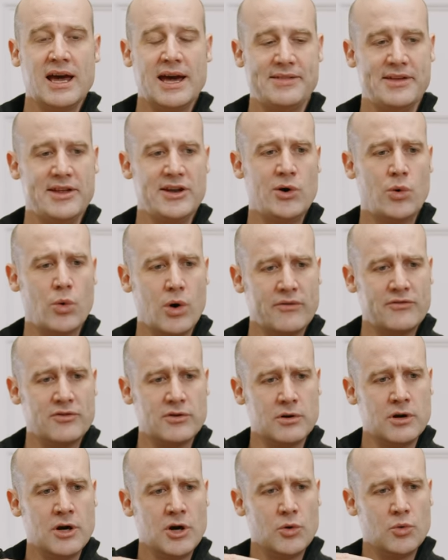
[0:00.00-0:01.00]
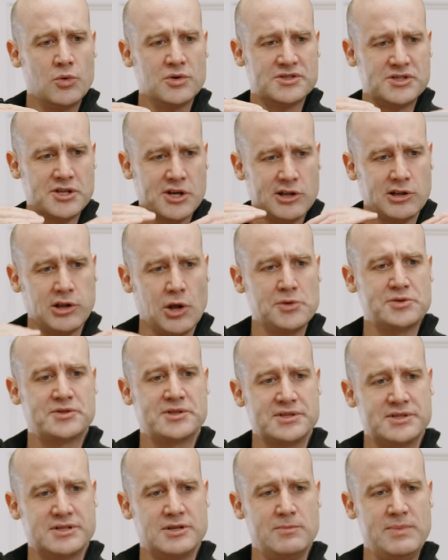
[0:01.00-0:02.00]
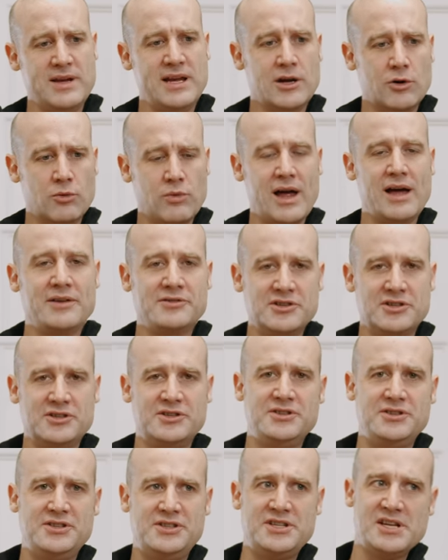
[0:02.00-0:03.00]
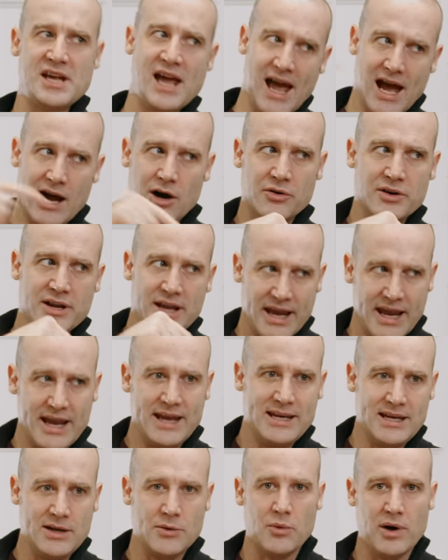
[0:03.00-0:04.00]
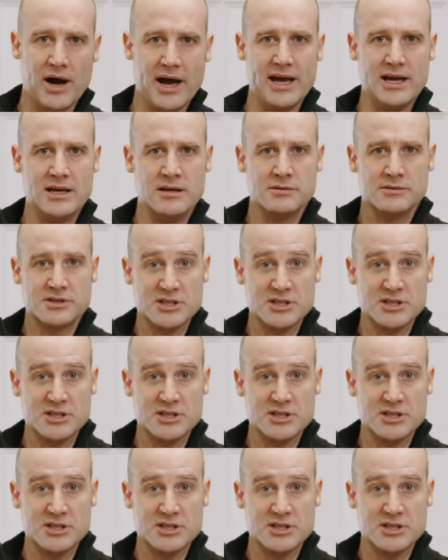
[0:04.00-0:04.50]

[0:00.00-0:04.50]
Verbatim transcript: and then whoever was the closest to being rounded down anyway,